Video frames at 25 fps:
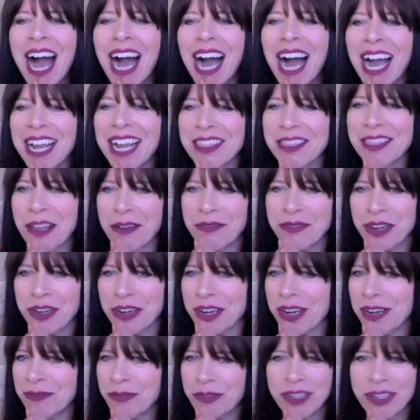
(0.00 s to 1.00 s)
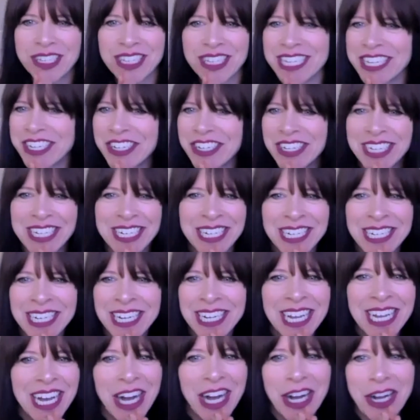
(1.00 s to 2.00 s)
I loved our conversation
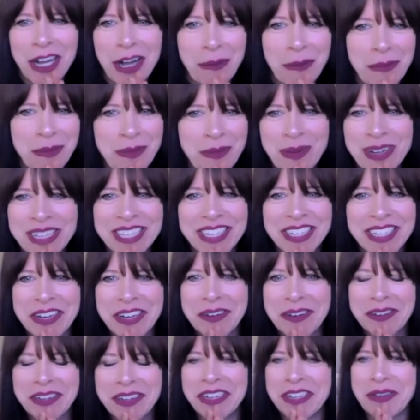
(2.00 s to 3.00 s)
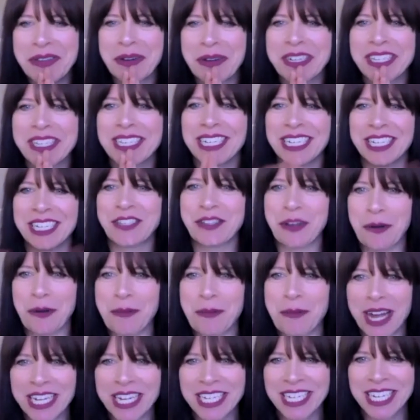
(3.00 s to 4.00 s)
a couple of months ago in New York City so
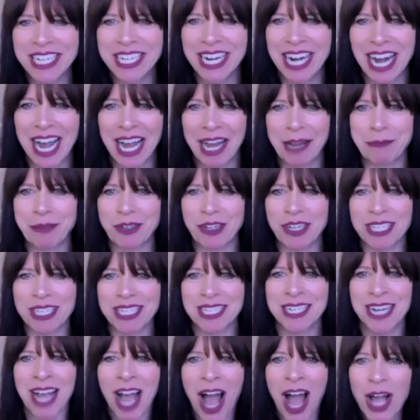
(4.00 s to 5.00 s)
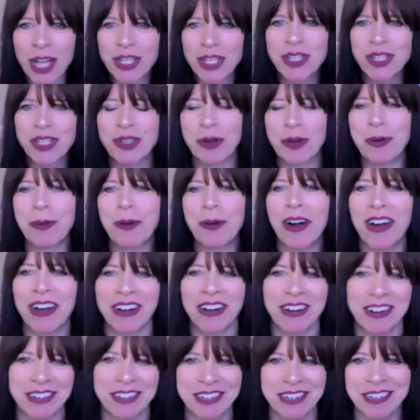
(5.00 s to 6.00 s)
much, and I am just so
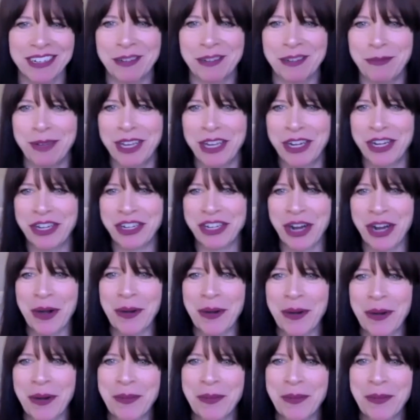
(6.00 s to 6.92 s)
honored to be on your show.